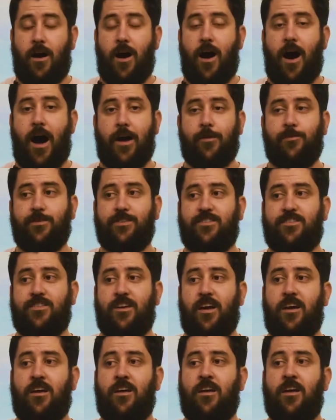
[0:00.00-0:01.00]
I would
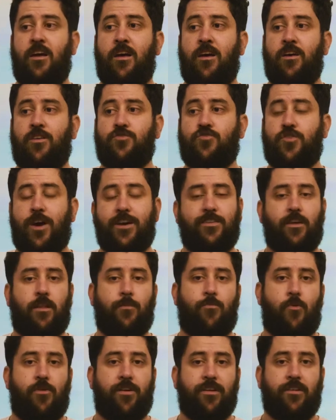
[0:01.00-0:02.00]
say try
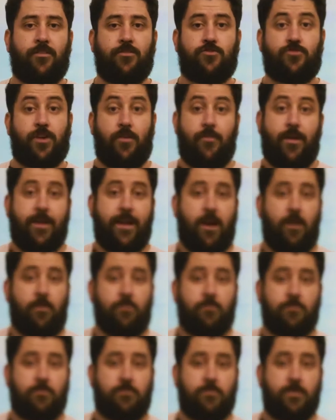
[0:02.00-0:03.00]
teleporting. Try it right now.
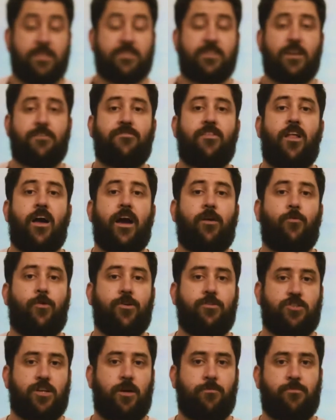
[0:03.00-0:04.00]
It's like flying where
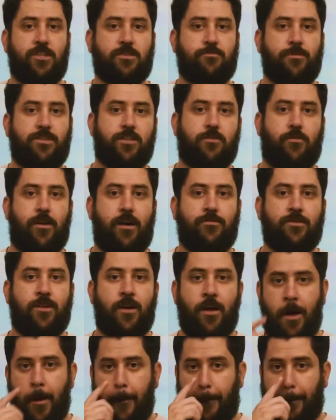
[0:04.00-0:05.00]
you jump and just miss the ground.
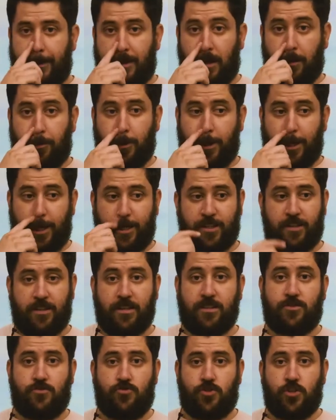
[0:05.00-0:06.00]
Teleportation
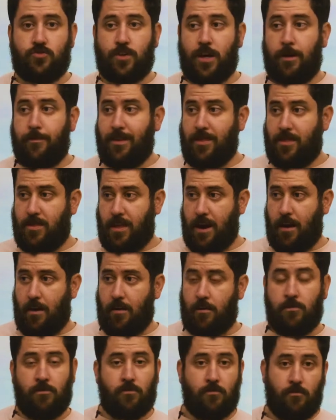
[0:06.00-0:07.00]
is just try to be
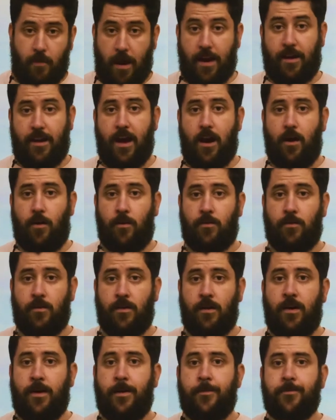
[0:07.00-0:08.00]
there right now.
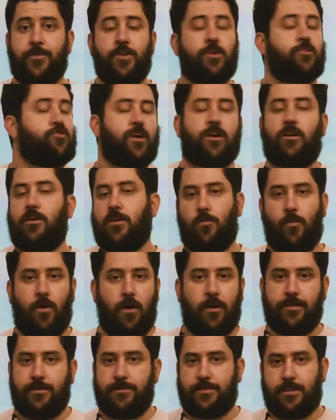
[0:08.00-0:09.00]
You can try it all you
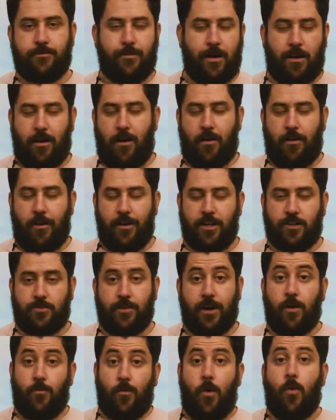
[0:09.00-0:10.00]
want. It doesn't matter how hard you
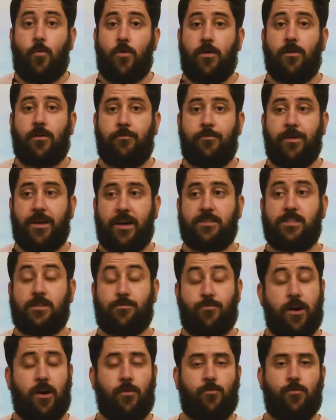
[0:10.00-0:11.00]
try. It won't work because it's
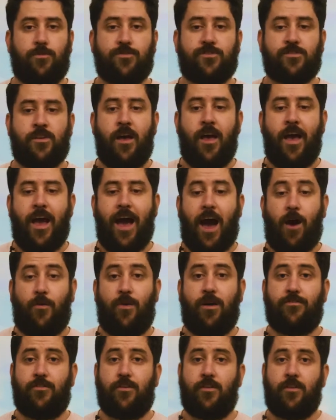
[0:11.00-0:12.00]
breaking rules.
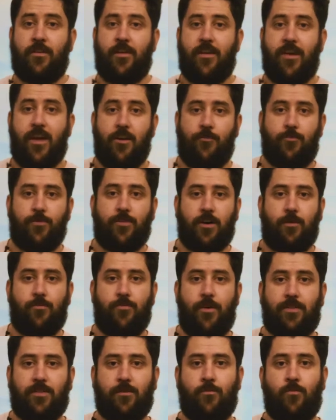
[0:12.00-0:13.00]
However, if we could
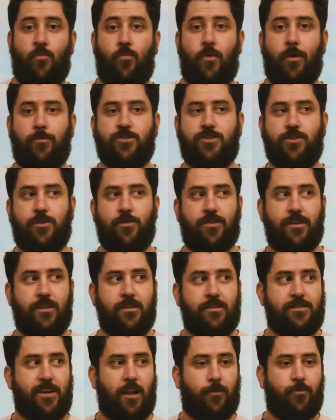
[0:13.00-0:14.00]
break them, what would you do with it?
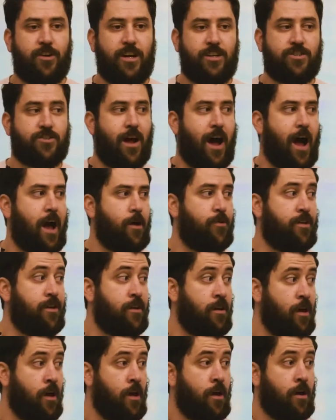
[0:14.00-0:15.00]
Teleportation, I
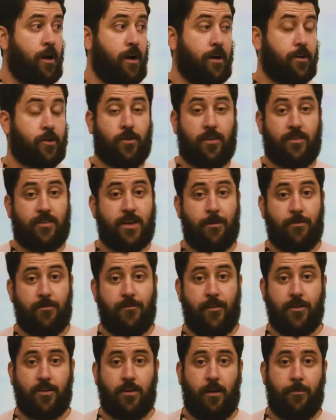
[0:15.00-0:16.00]
would go to the top of
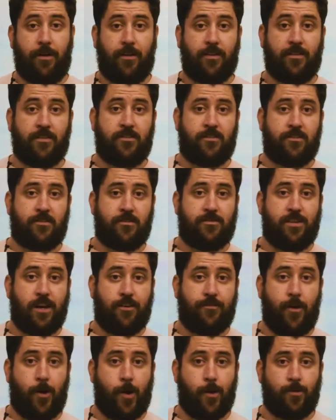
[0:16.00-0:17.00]
very tall buildings, take
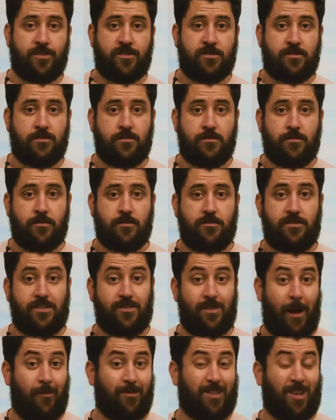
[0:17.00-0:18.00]
photos.
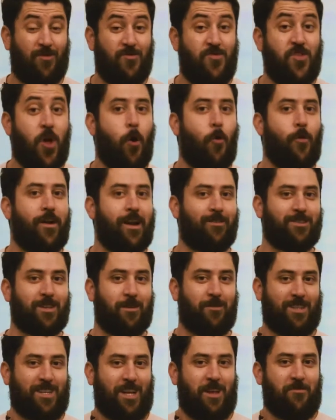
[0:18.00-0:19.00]
I would tell no one I was
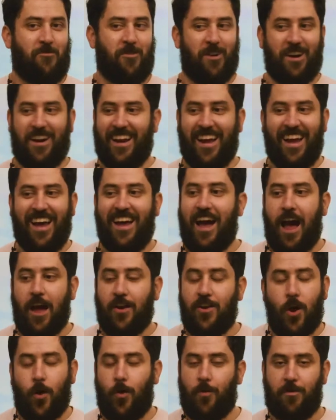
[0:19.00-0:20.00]
able to teleport.
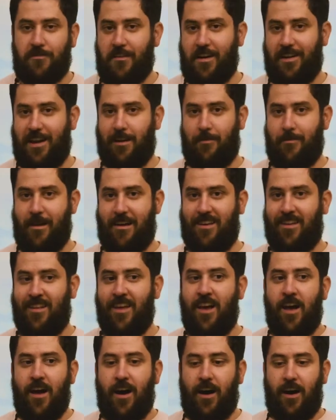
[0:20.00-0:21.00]
No one would find out about it.
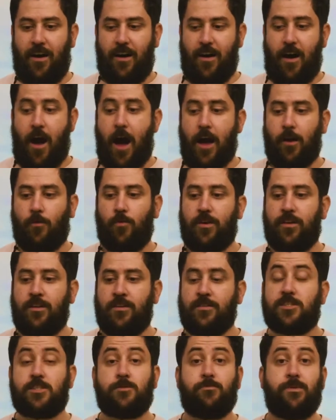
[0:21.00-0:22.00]
I
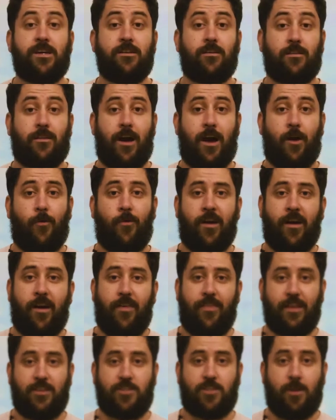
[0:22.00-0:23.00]
would speed on the highway
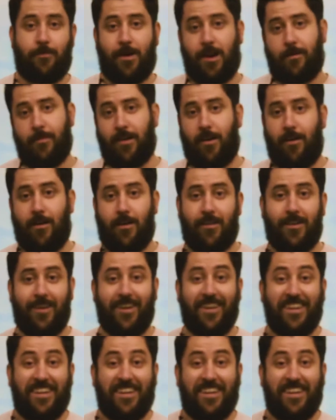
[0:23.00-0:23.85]
and then jump out of my car.